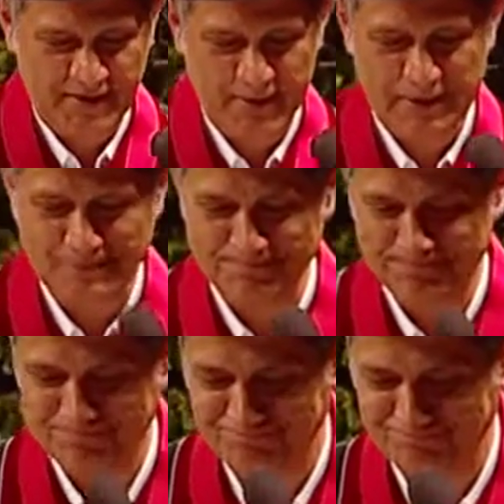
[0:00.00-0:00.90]
Well,
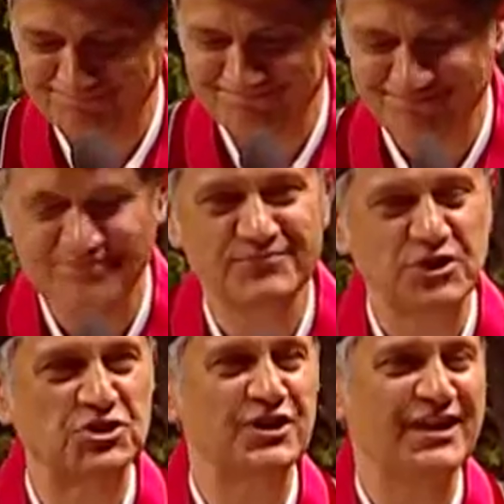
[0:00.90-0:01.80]

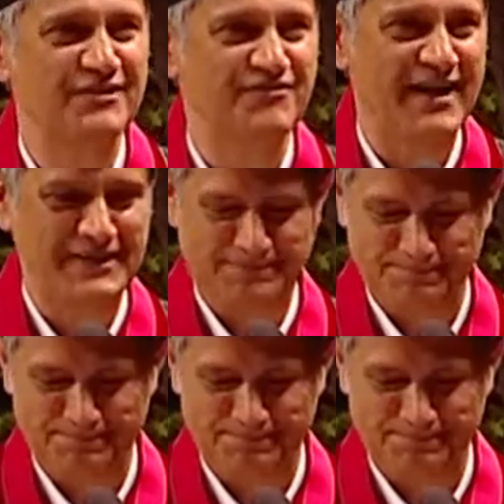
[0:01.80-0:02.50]
the shit hit the fan.